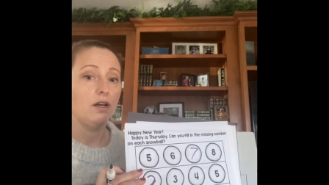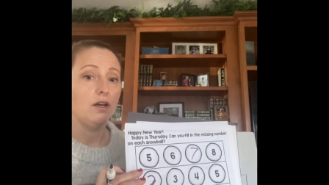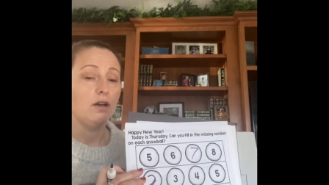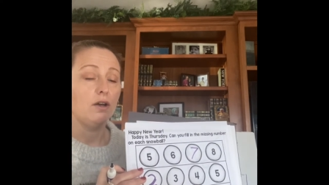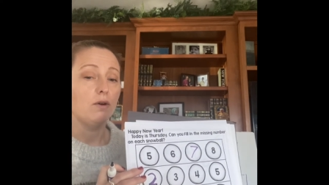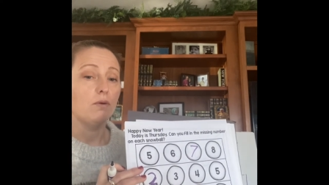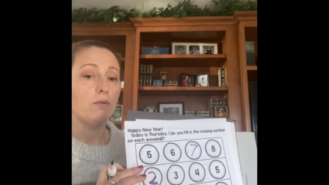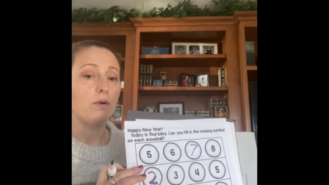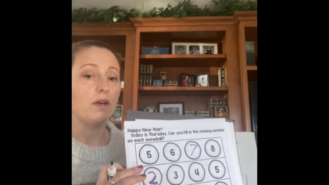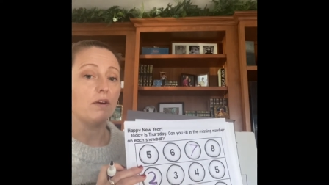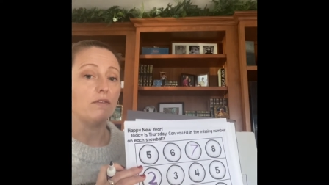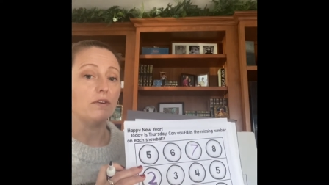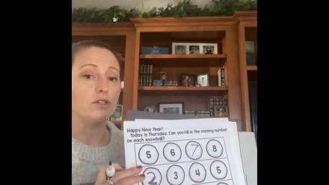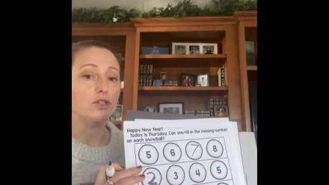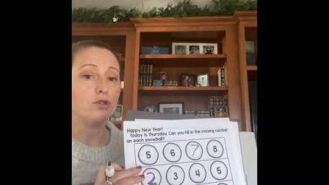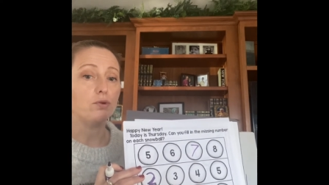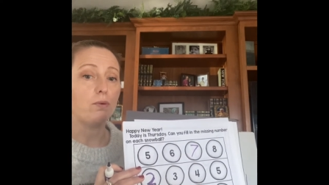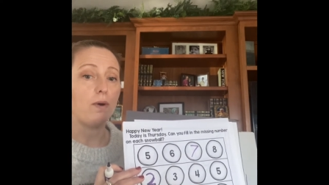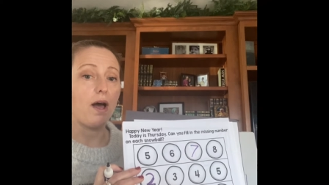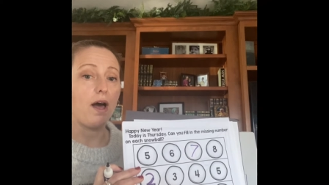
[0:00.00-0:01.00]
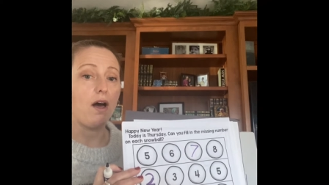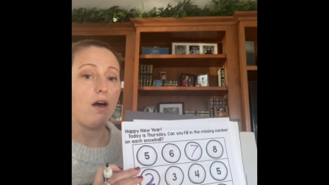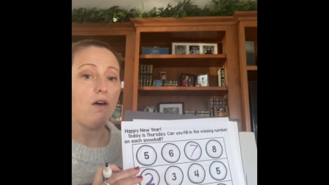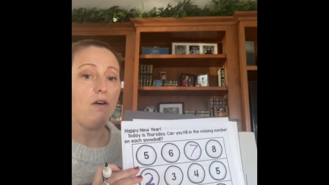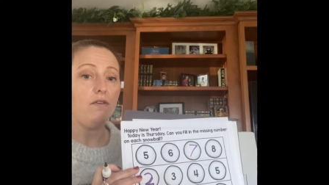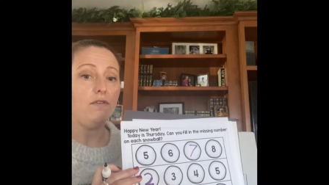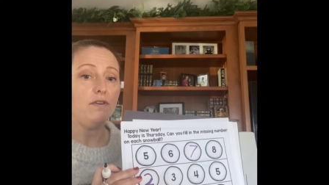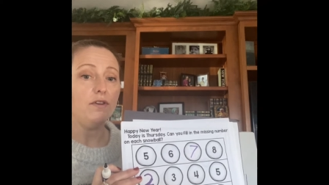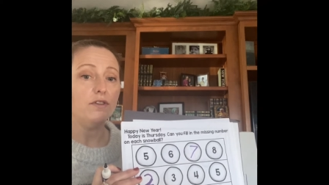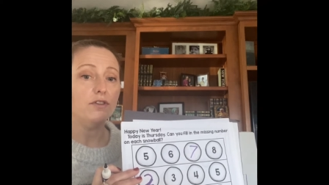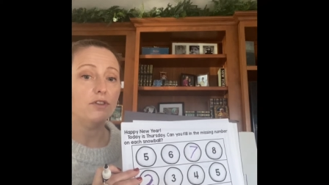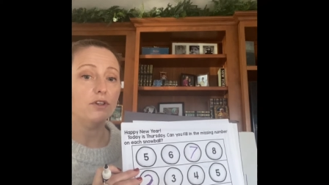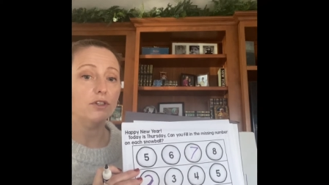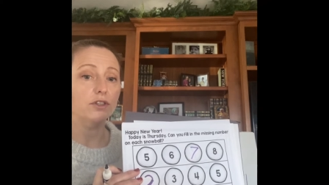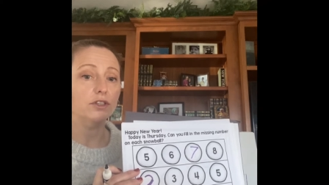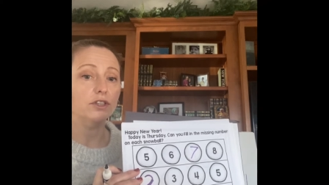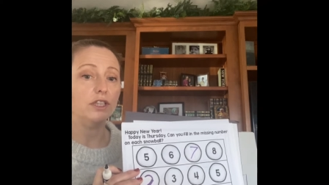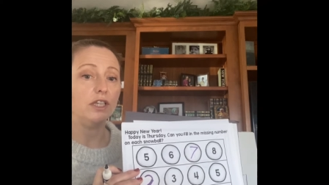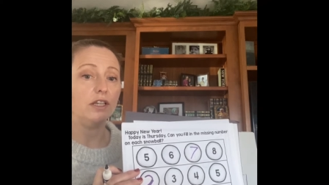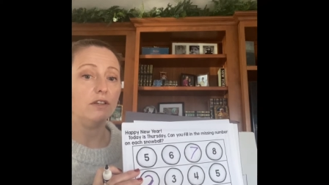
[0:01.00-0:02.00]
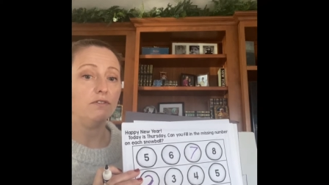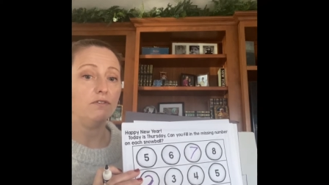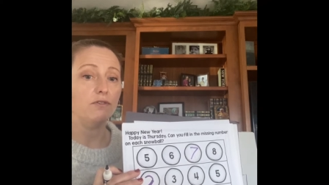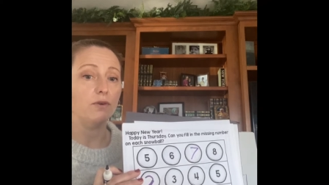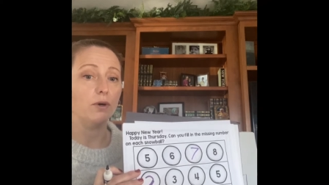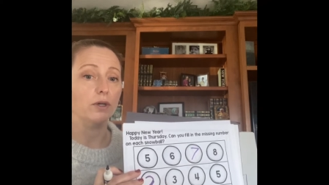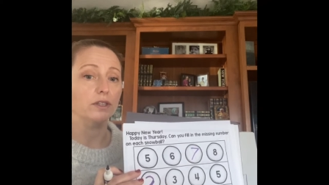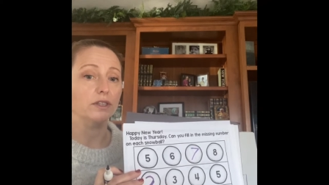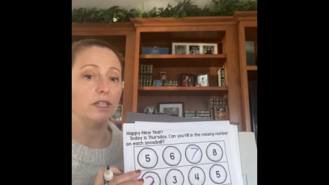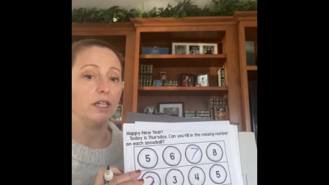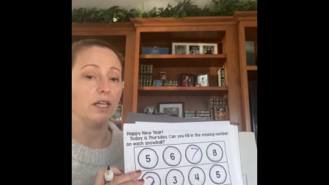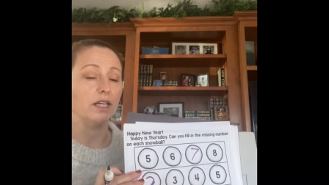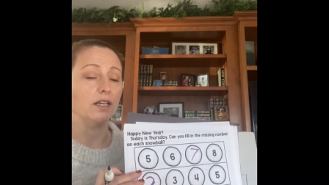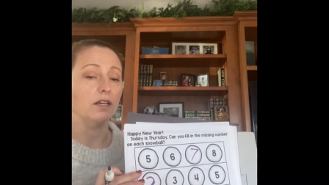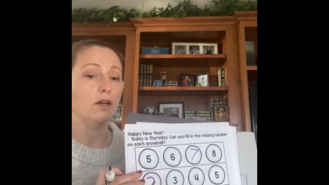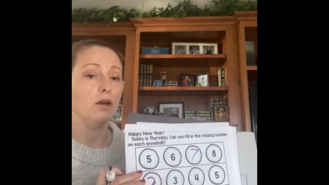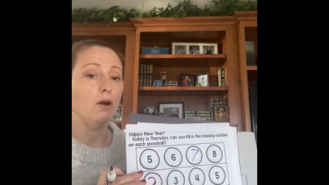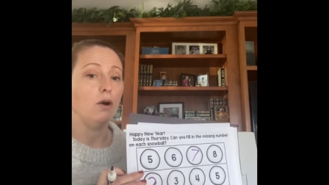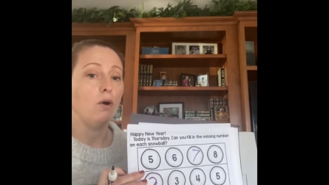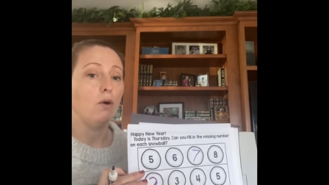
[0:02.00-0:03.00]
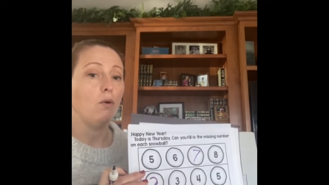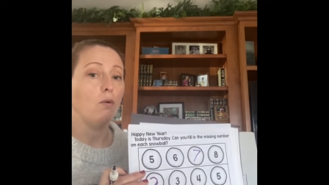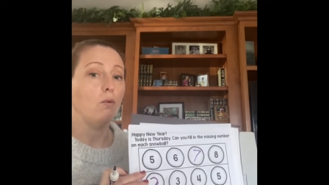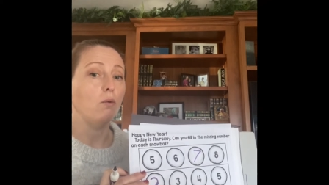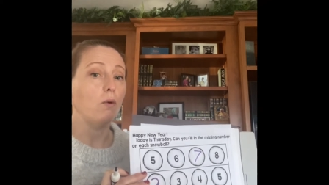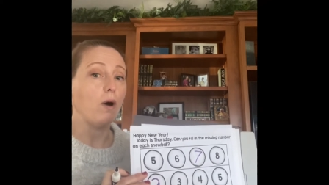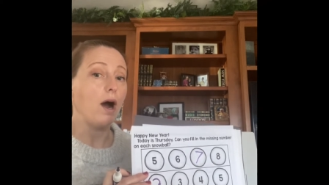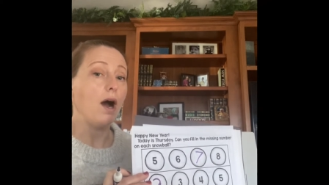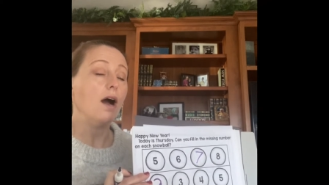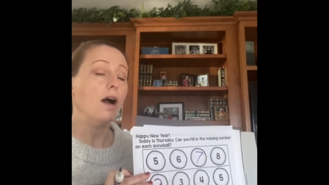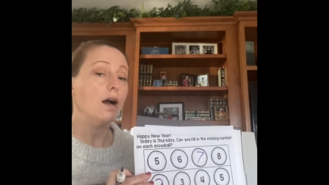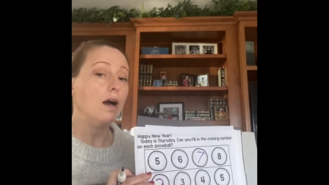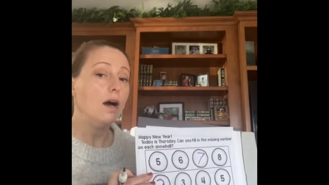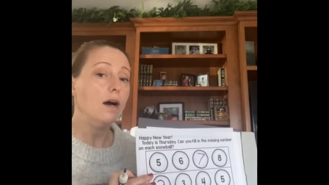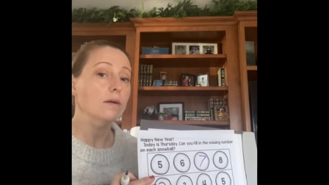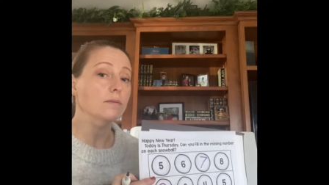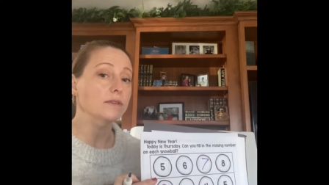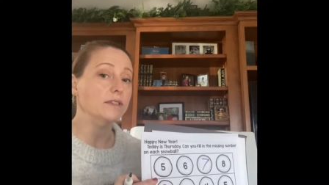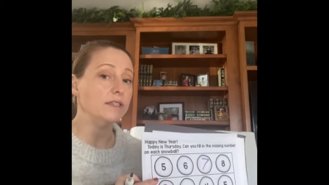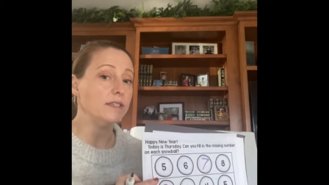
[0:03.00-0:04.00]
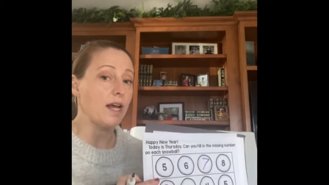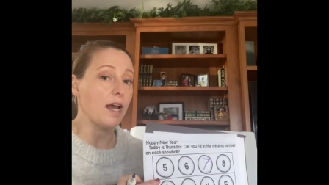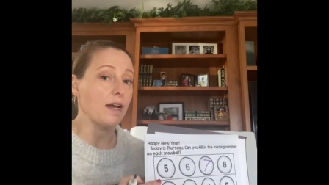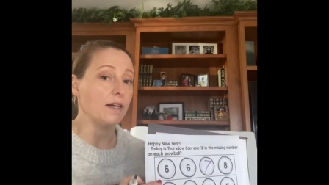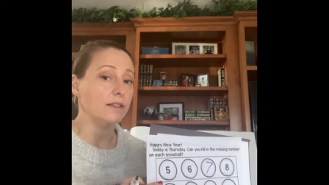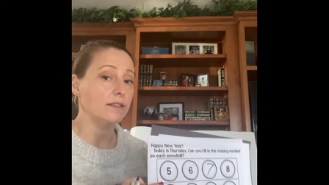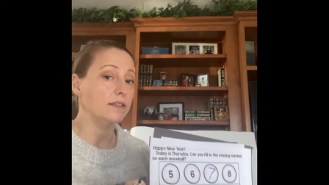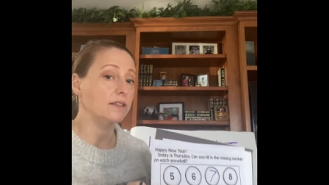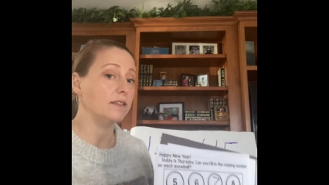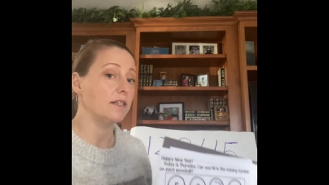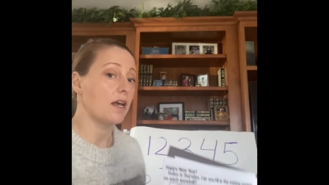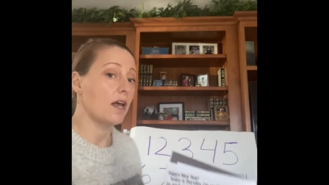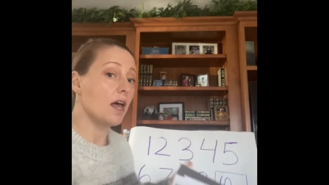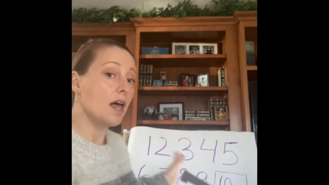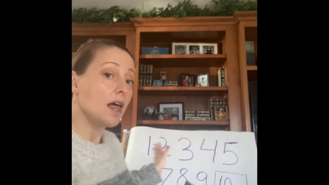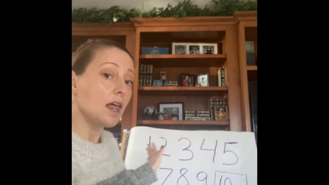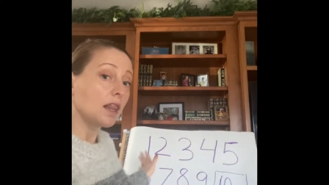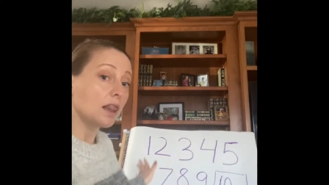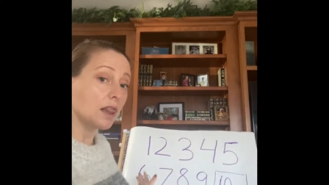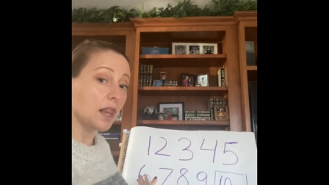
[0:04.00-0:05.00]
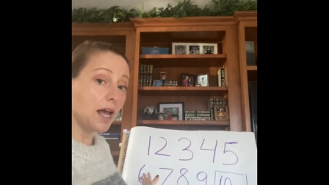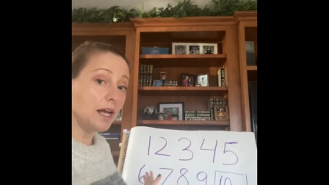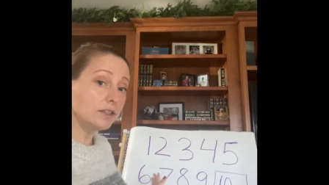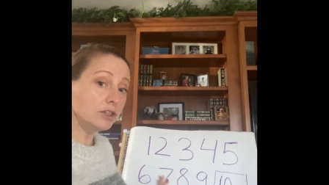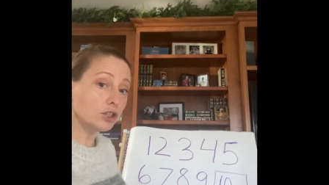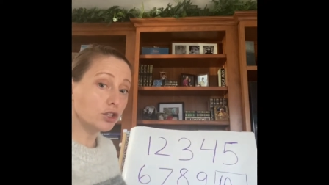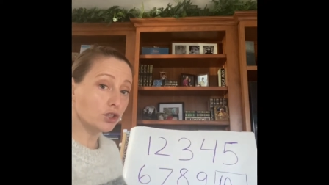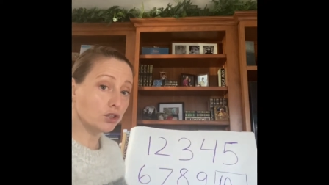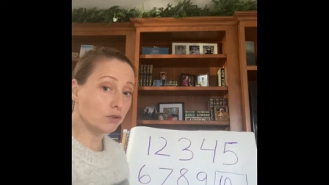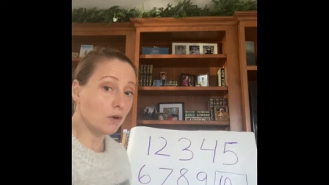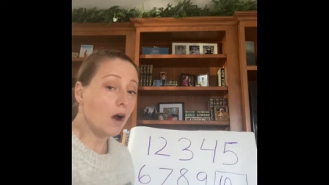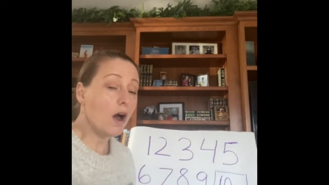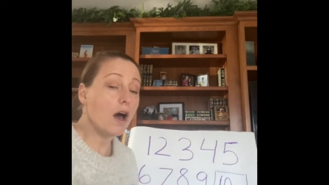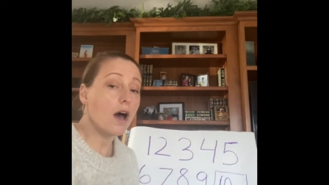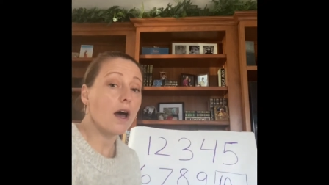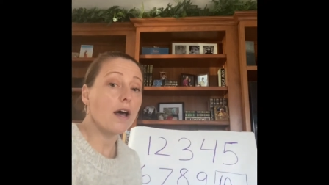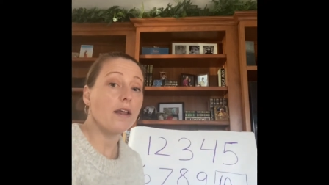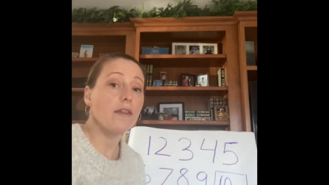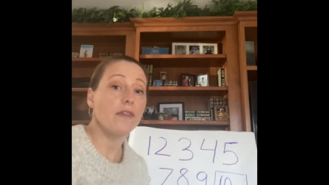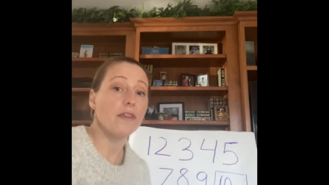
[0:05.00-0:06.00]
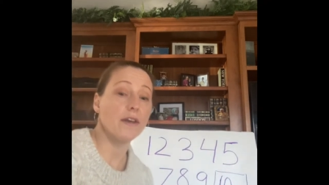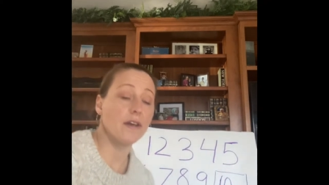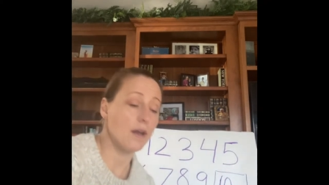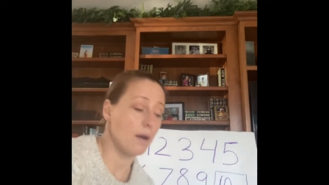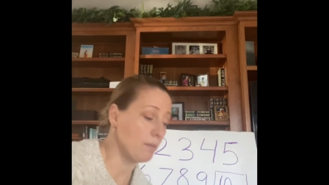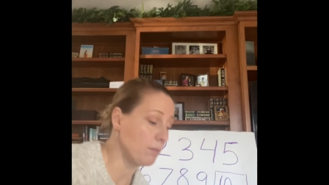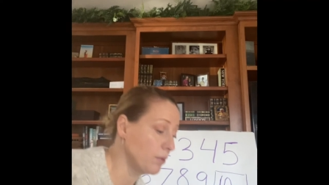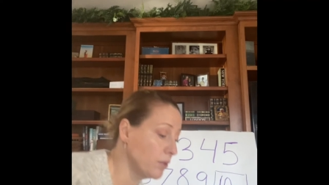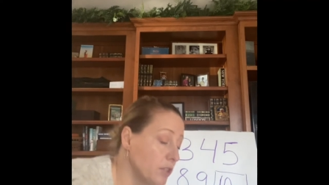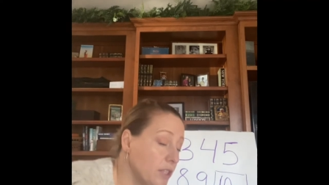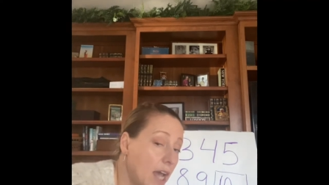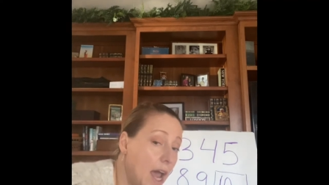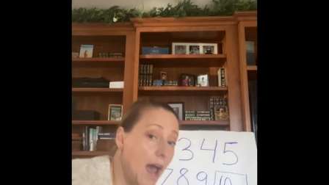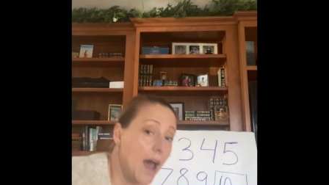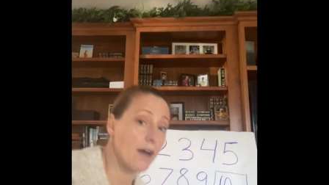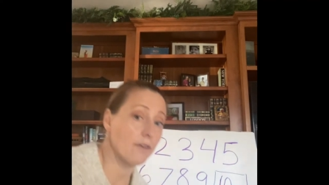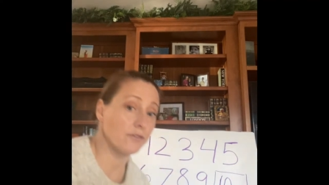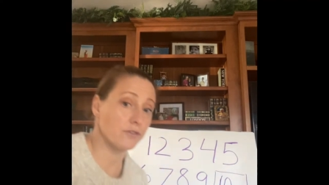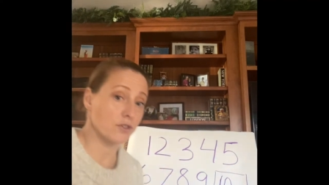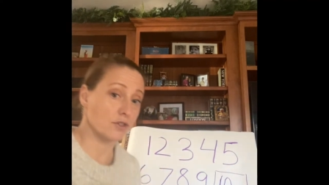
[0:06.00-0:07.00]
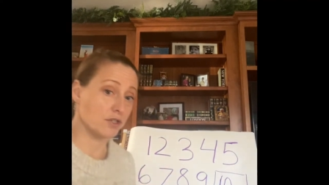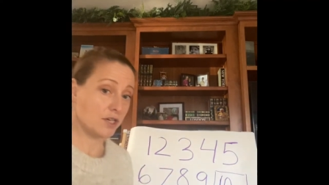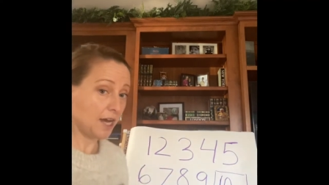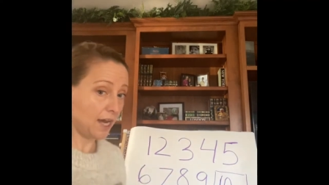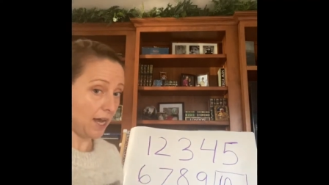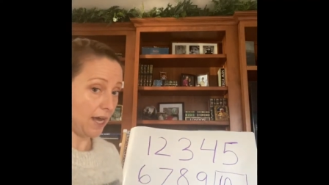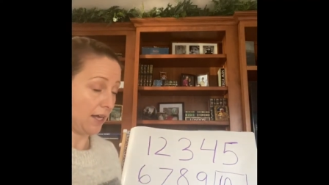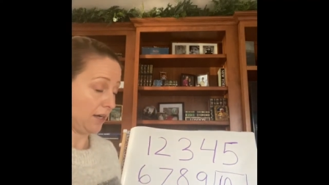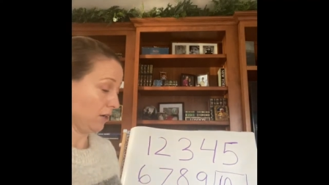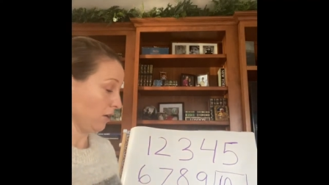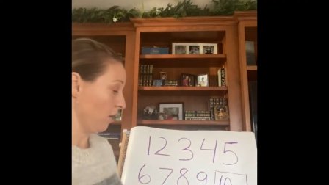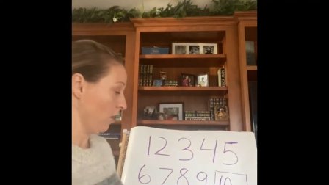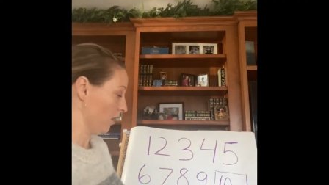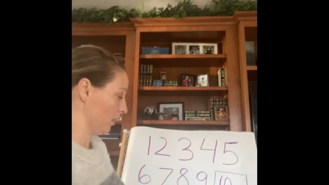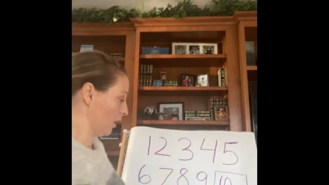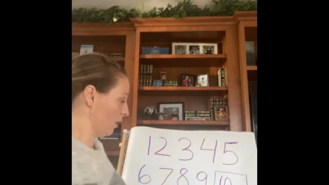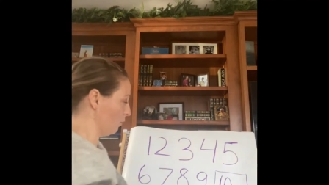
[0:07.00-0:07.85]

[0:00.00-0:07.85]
We have a 12, 13, 14. What comes next? Let's draw the numbers after 10 on our